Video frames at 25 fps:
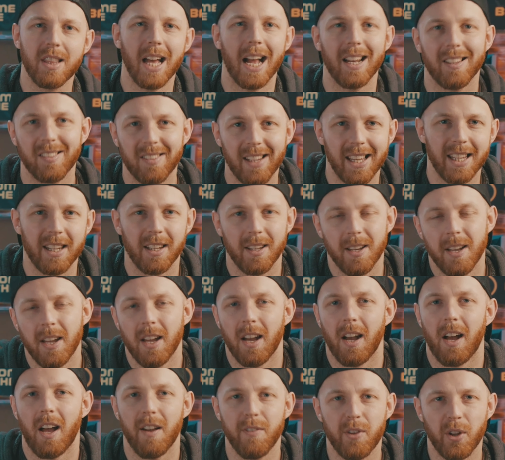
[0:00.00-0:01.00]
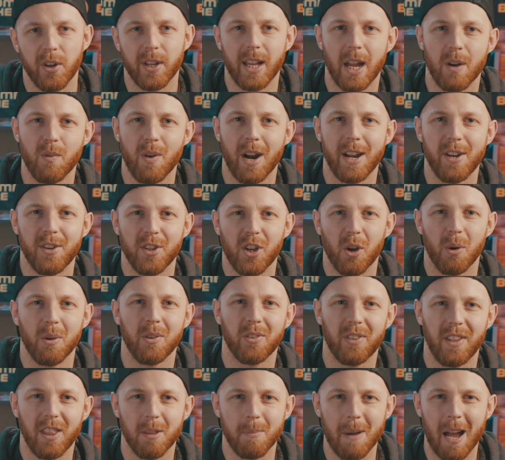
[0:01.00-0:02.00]
that's it. I've got to get ready to go
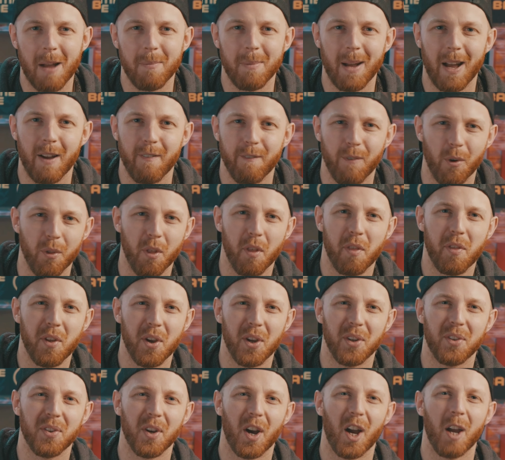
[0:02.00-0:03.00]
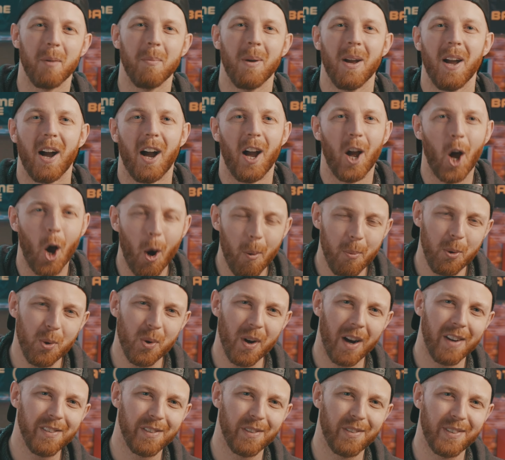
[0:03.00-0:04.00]
and see the Batman for the 3rd time. I hope you
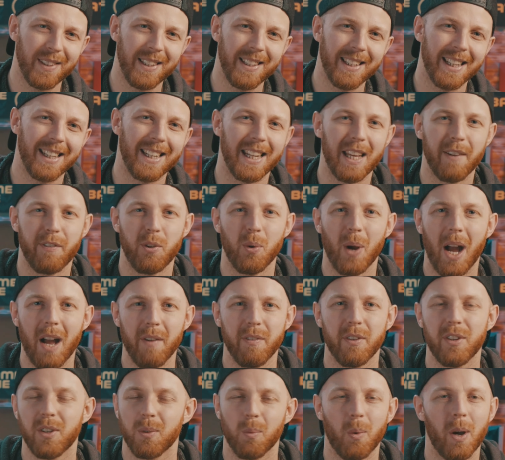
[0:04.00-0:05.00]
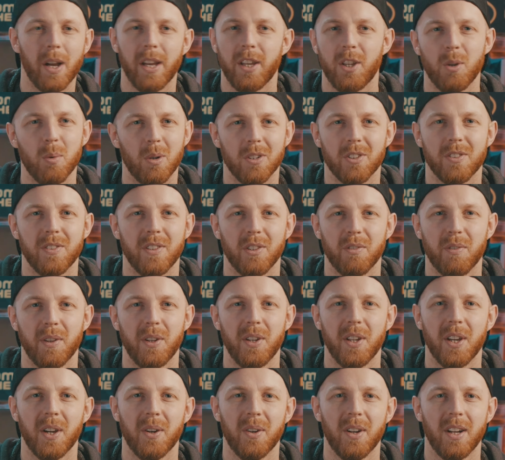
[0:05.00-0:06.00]
guys have seen it. If you haven't, why are you watching this
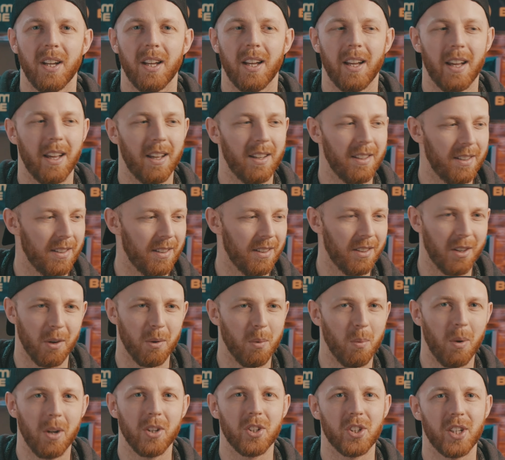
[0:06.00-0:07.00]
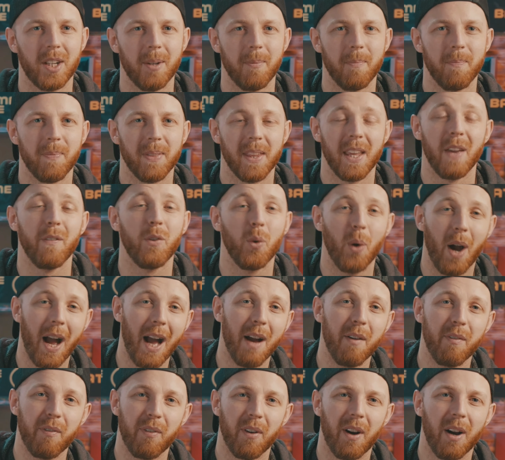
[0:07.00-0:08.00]
video? Go and watch it. If you
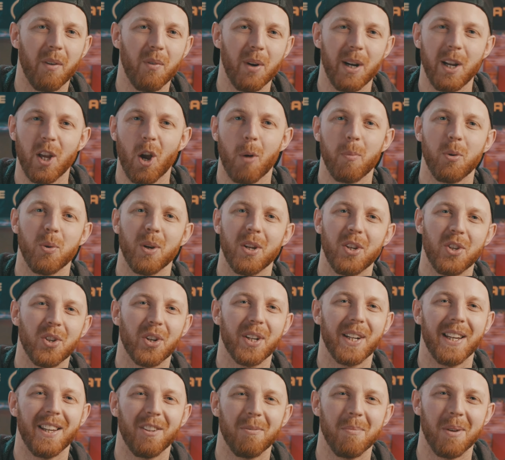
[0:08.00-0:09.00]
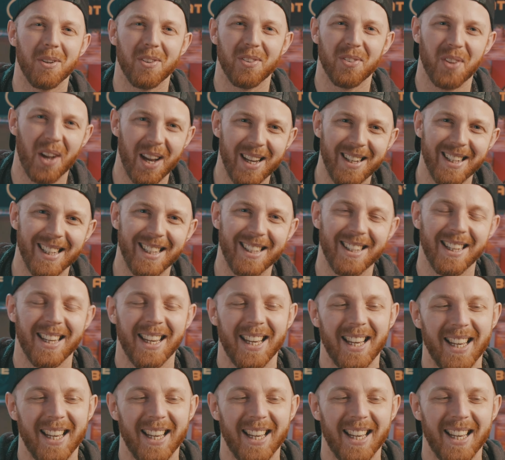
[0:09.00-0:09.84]
have, I really hope you enjoyed it as much as I did.